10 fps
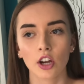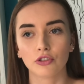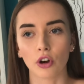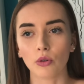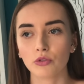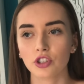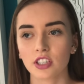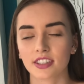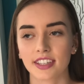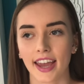don't
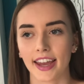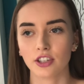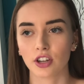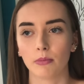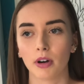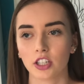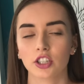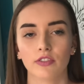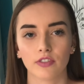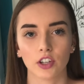just catch a bunch
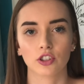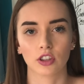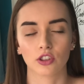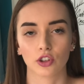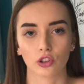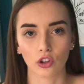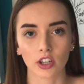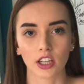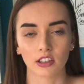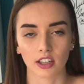of fish they're
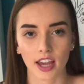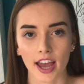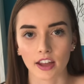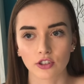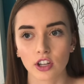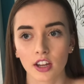looking to catch.